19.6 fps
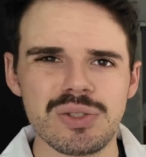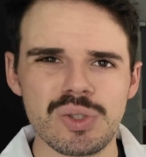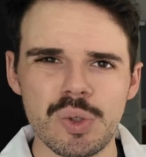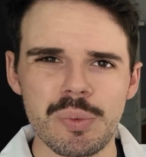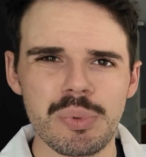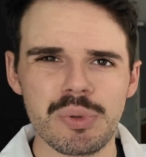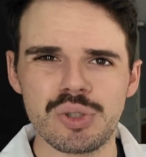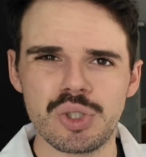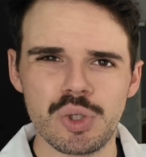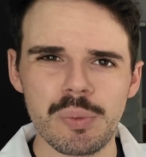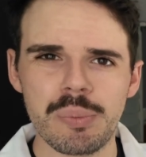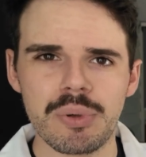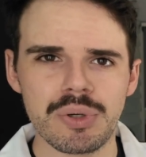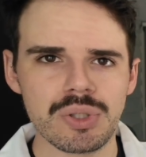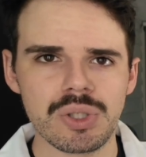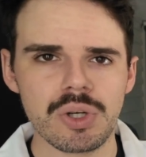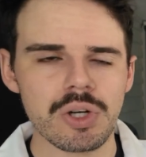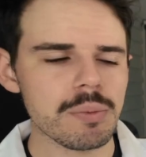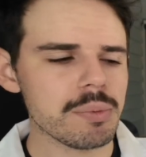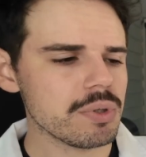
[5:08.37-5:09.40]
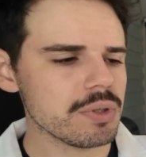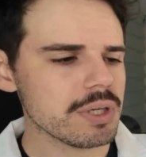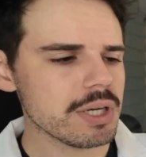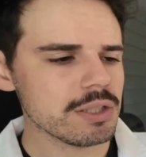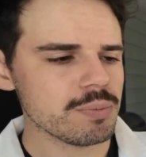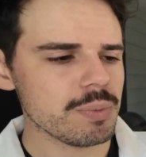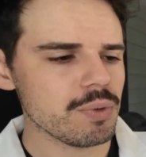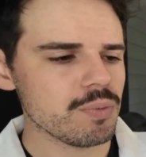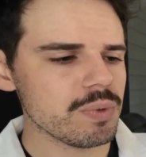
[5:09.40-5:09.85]
super duper durable
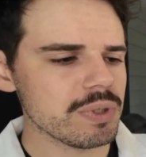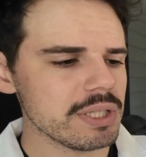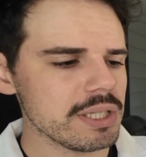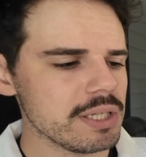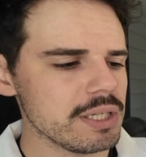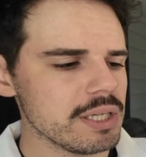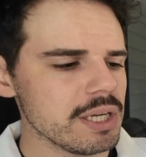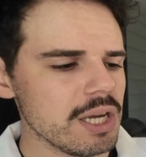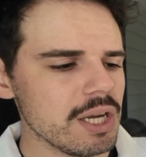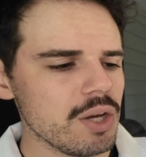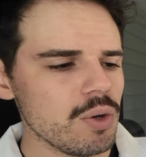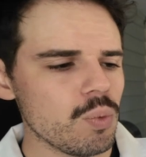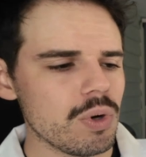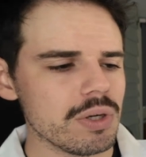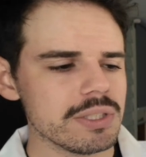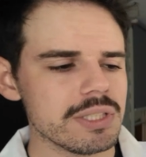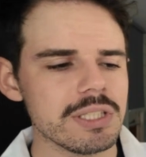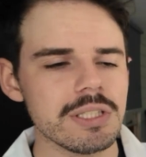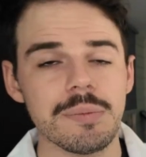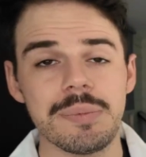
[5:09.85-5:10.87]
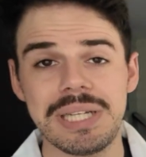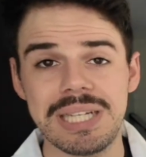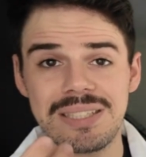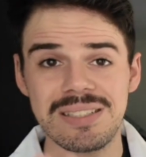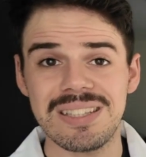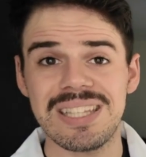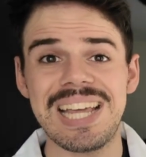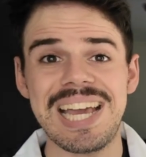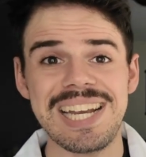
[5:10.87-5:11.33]
because we really want it to be
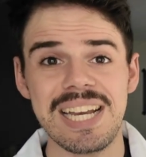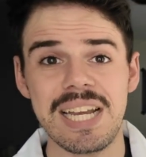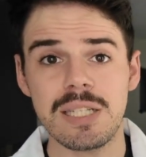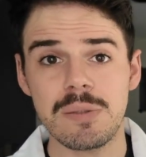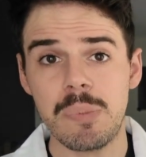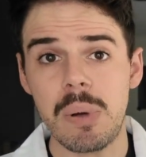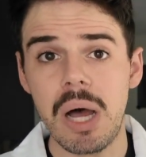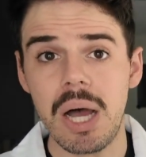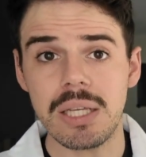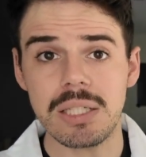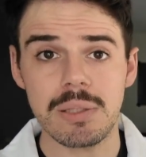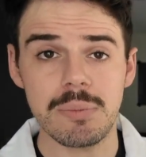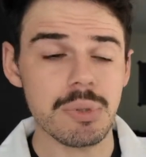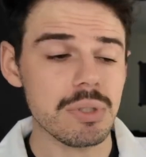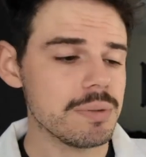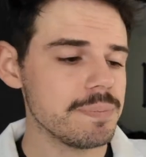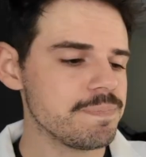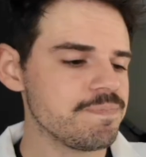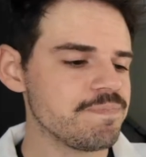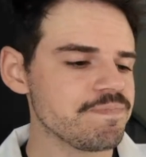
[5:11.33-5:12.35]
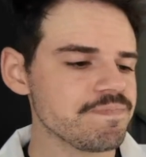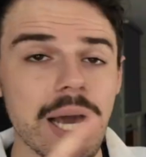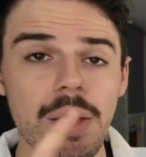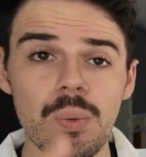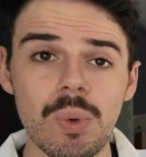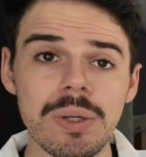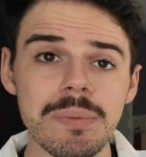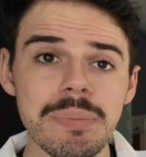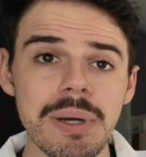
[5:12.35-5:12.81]
as light as possible. Now,
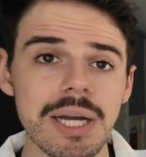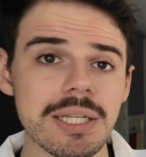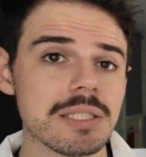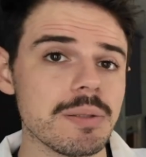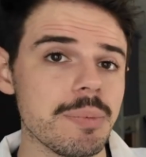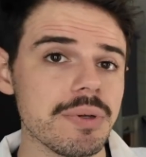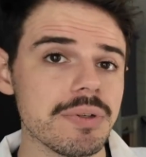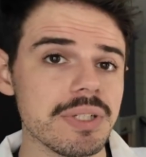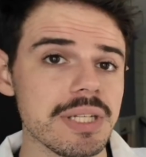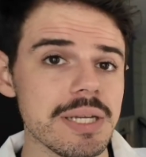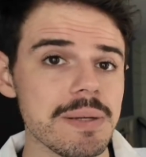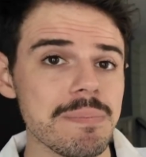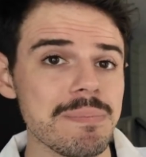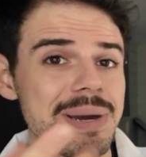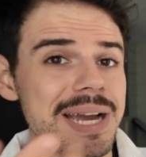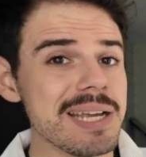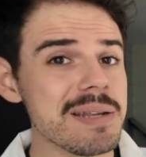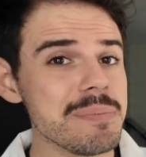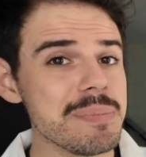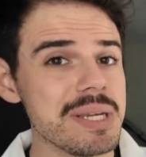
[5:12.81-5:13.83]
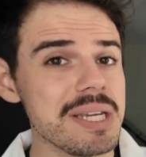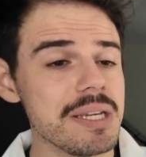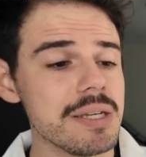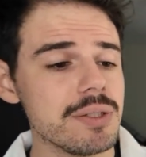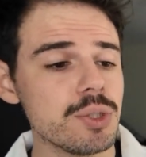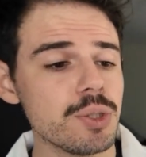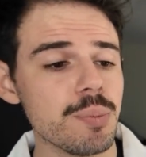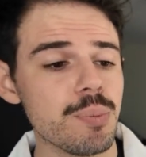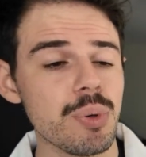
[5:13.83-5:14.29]
one possibility might
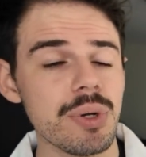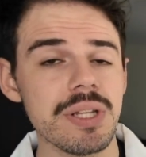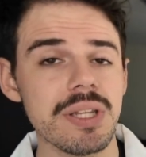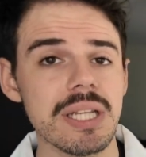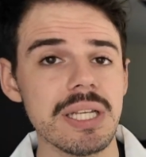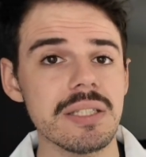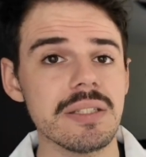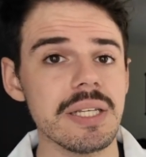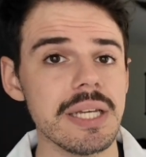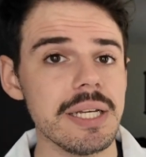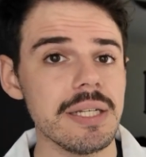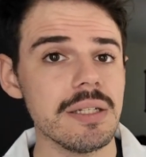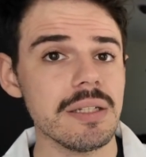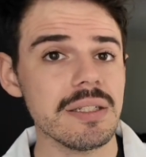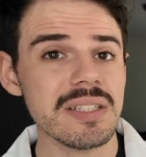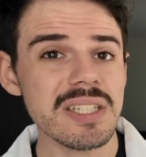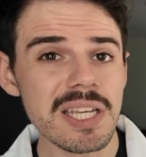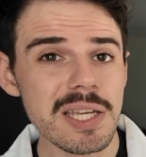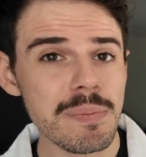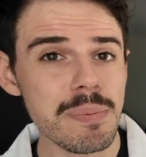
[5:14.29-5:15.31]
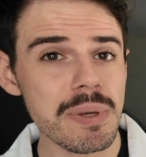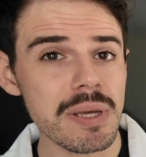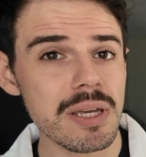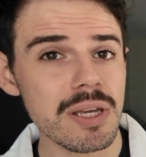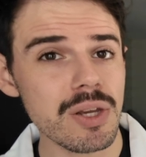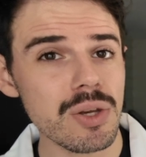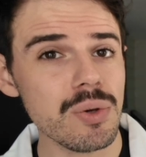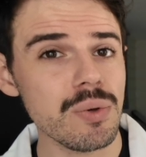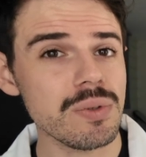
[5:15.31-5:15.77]
be to print this in T P
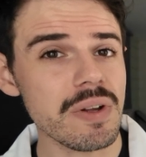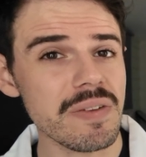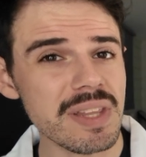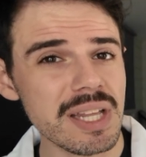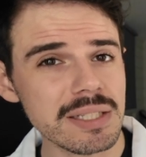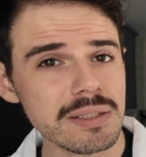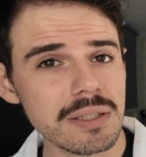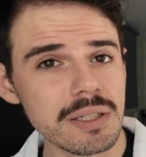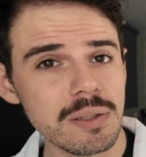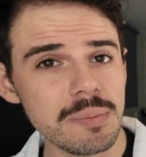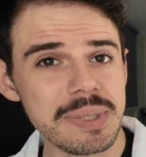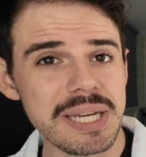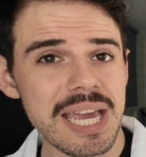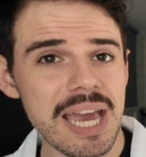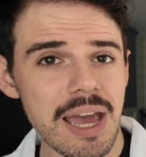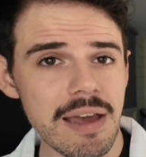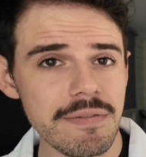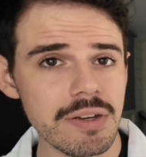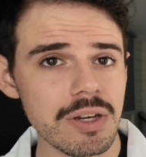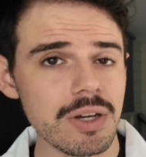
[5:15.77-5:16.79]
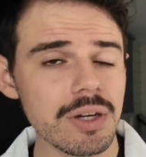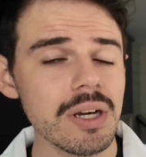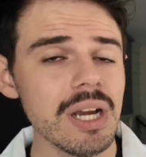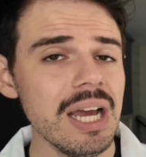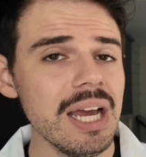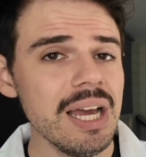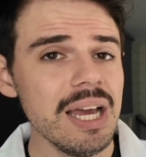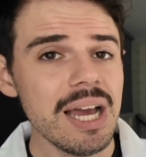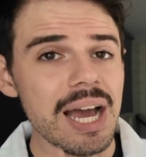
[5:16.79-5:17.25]
U. Now that's gonna be heavier.
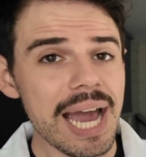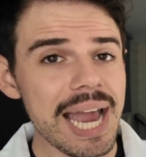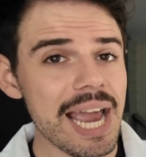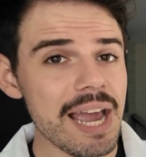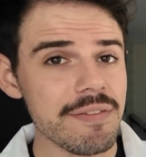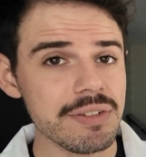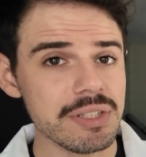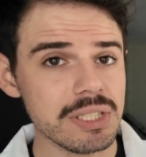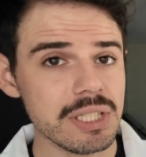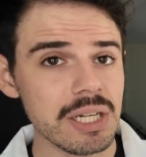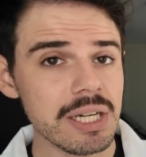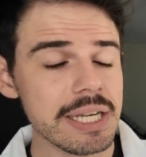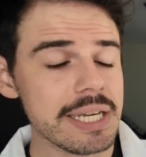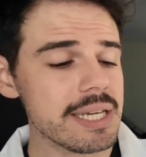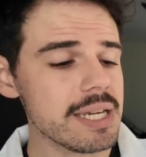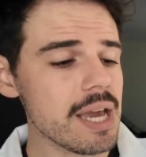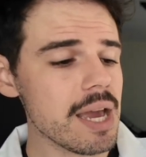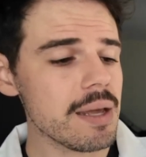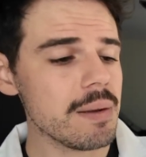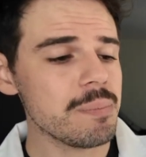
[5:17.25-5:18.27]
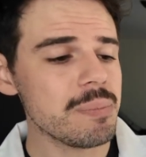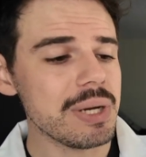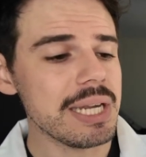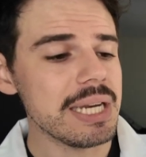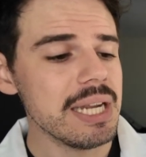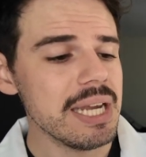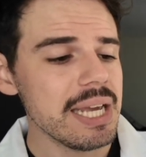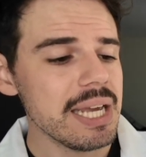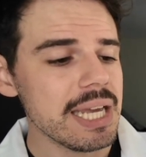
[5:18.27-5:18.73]
I haven't done it yet,
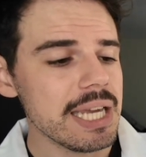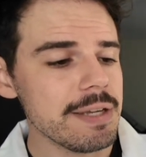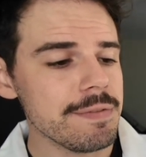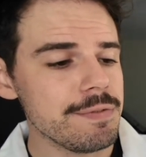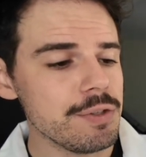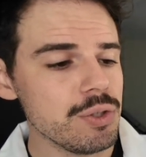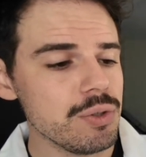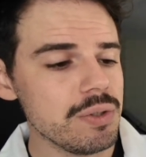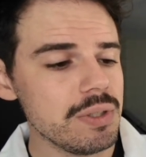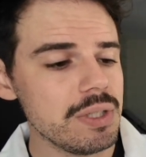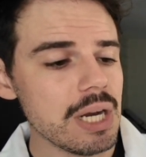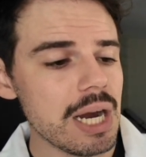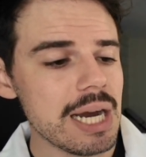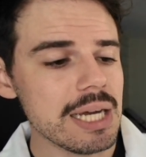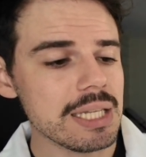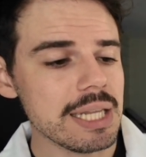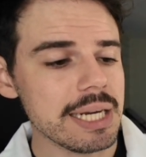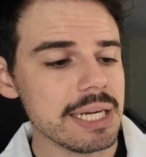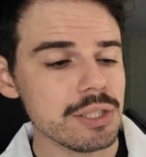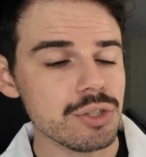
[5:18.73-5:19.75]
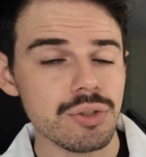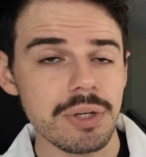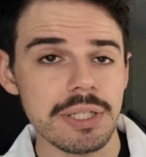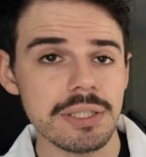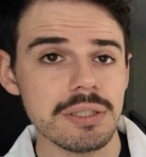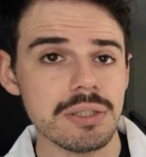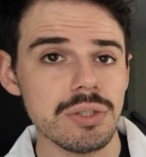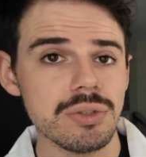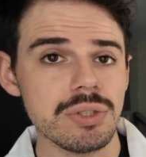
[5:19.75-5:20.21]
but if you got like a
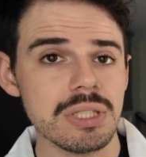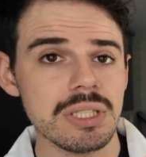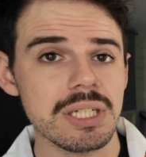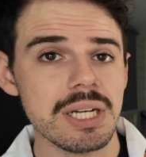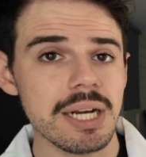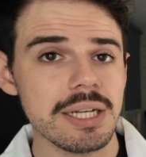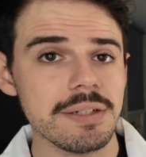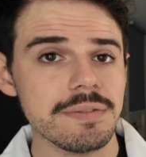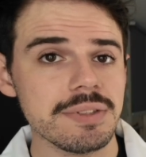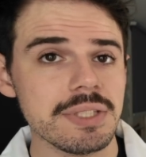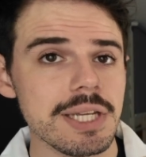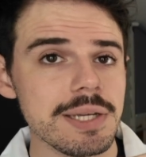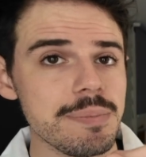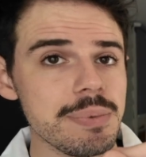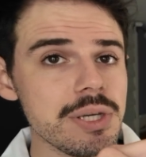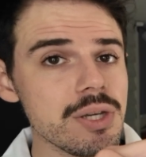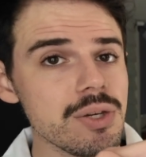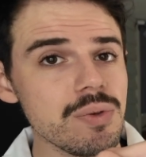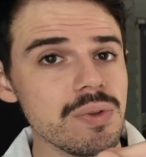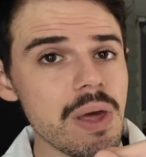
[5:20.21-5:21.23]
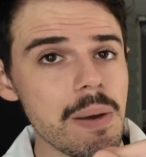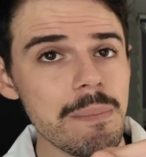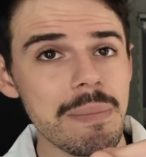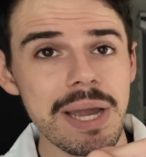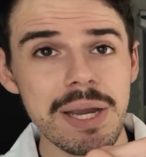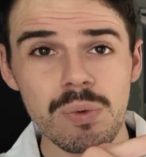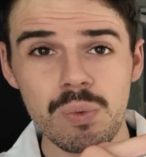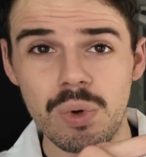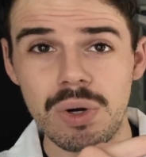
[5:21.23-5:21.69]
translucent kind of T P U, that
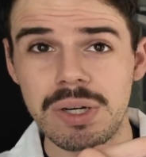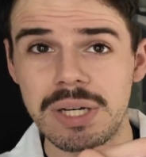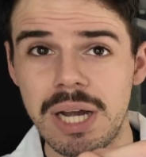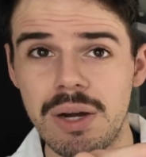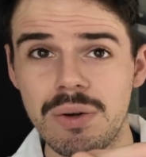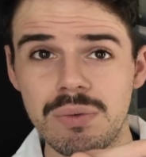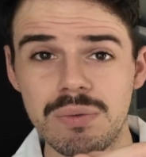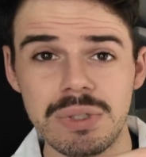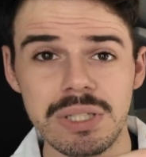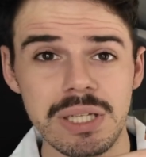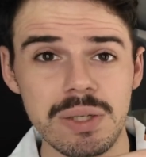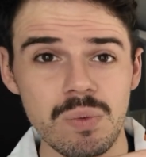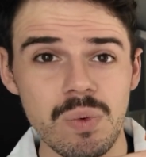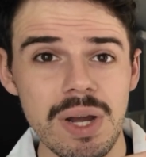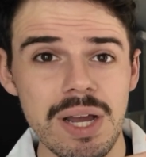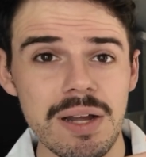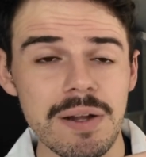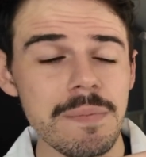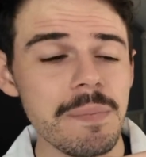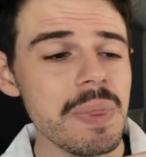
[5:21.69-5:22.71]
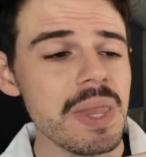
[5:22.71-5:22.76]
might work out really well.